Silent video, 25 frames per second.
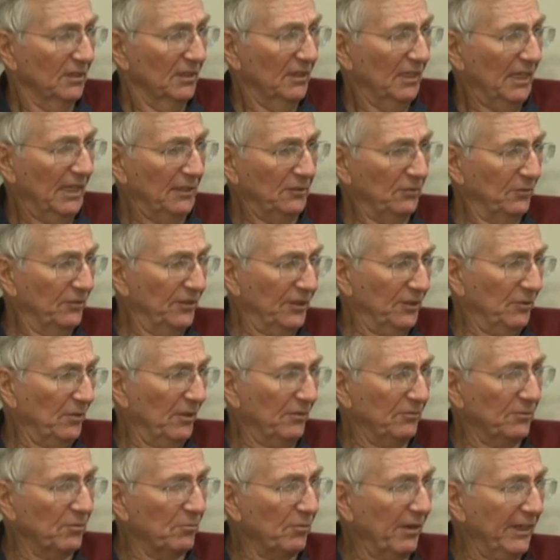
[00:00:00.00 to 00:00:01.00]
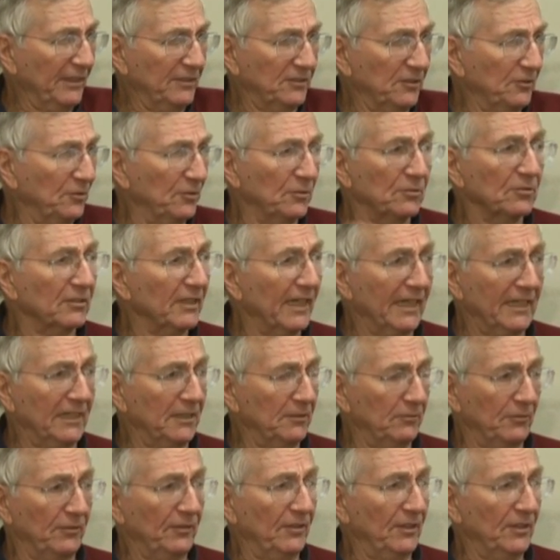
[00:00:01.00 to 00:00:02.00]
I don't think you have the right to
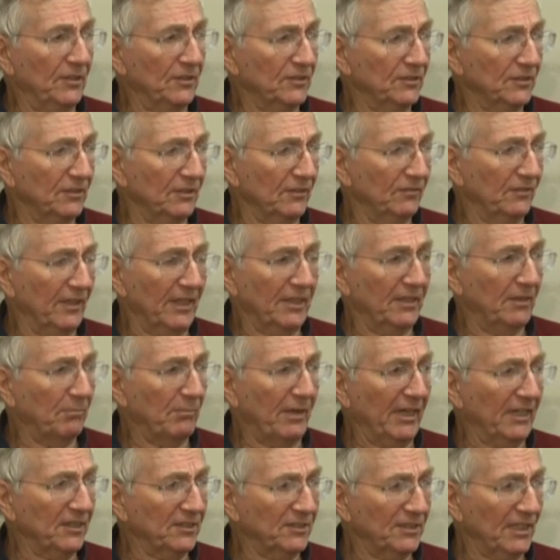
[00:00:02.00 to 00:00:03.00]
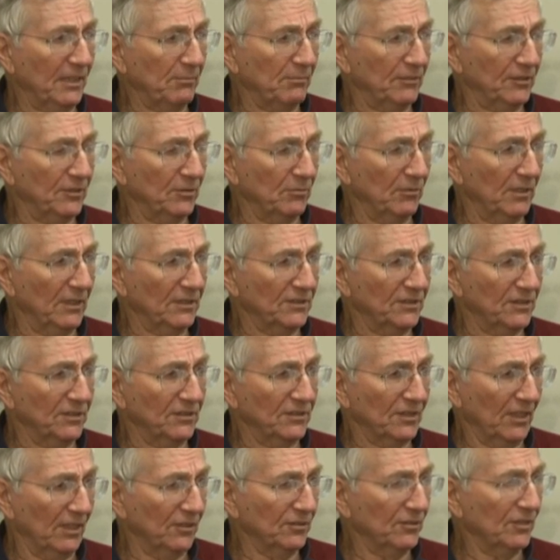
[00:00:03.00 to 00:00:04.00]
unilaterally release. If they make a statement to us,
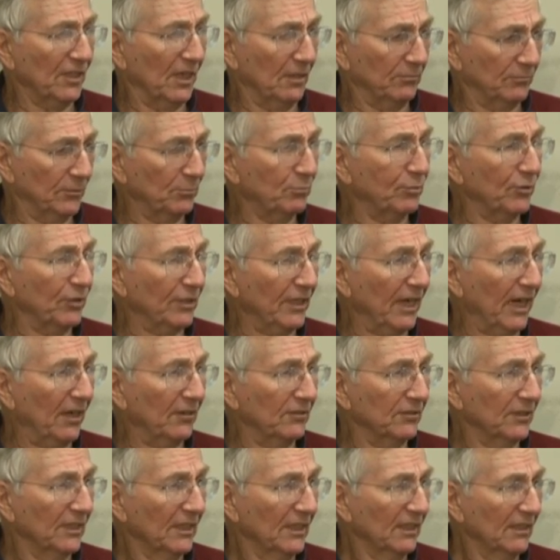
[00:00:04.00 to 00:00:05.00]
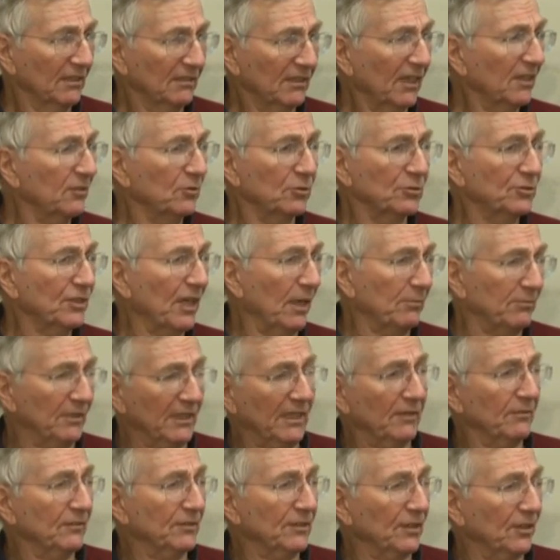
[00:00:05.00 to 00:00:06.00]
it's our job to put it out. Not her job to
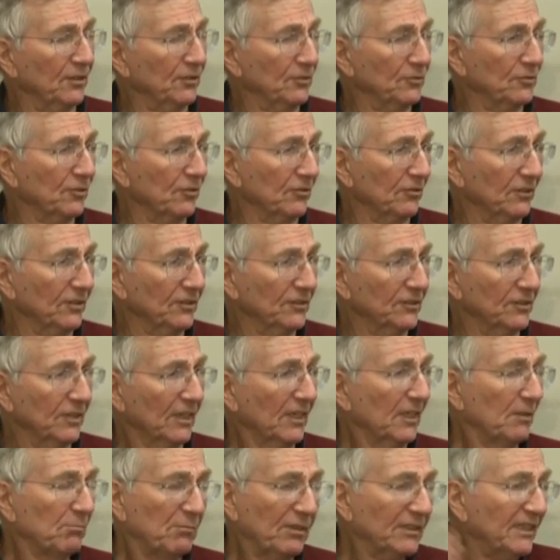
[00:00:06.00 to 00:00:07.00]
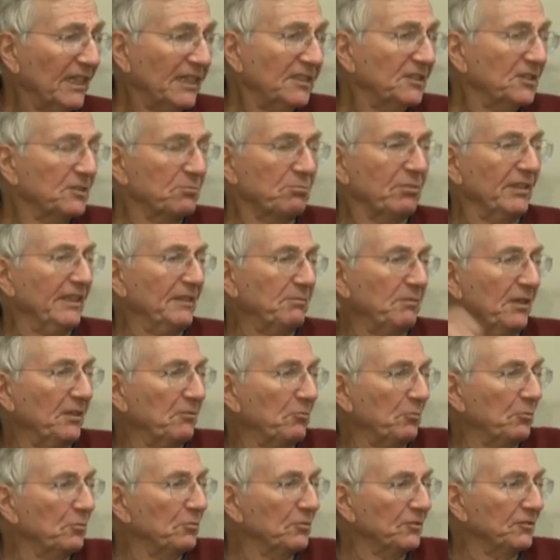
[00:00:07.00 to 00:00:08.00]
give it to other journalists. But they just play by the
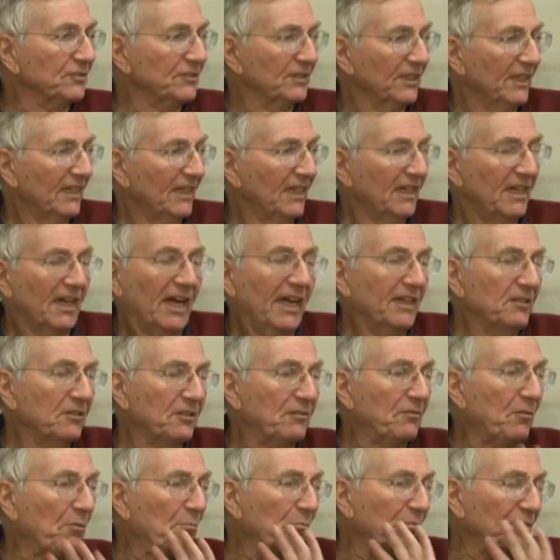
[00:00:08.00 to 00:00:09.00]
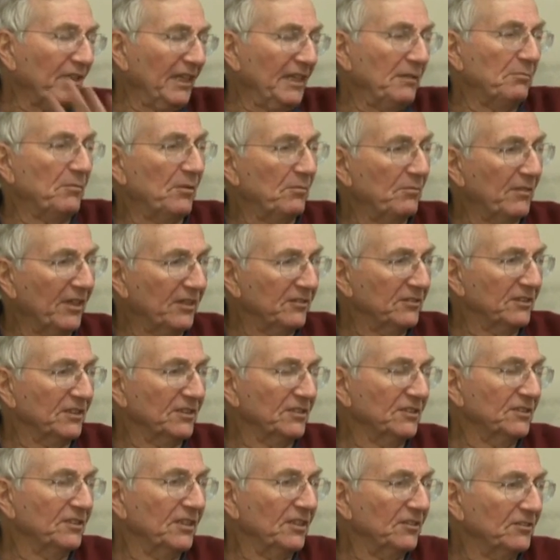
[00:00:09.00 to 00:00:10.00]
rules. I don't even blame them. They're
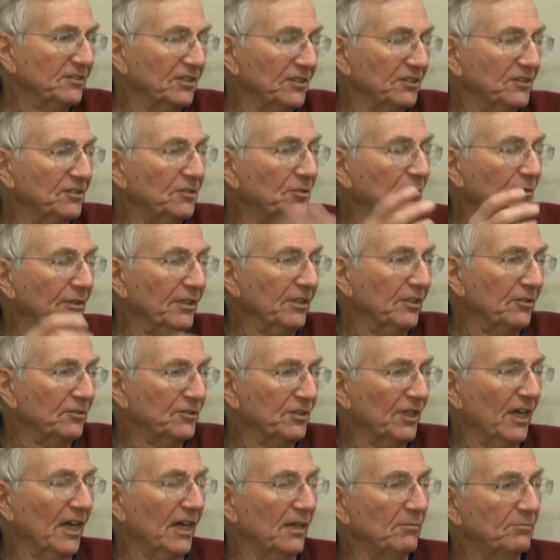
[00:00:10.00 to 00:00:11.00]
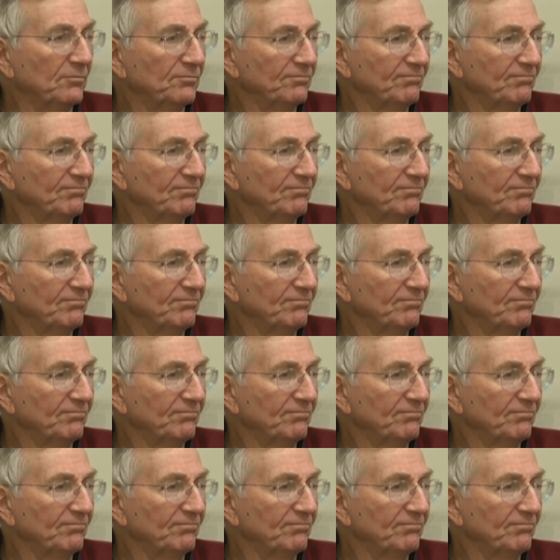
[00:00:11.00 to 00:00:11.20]
just doing their job.